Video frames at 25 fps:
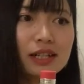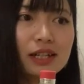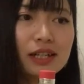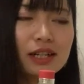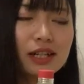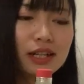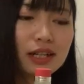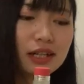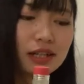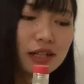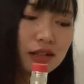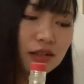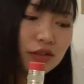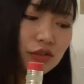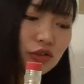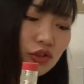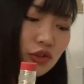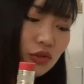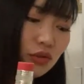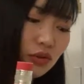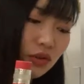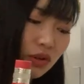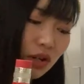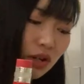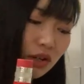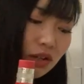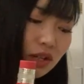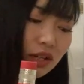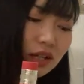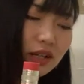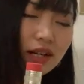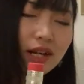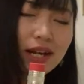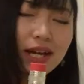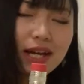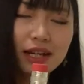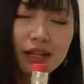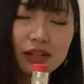to learn a
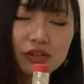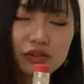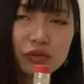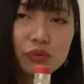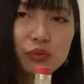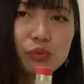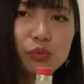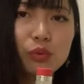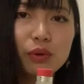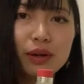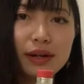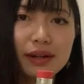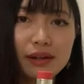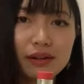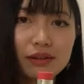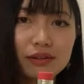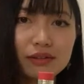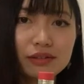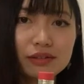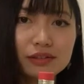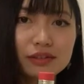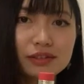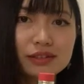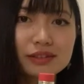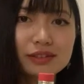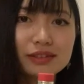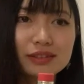language well,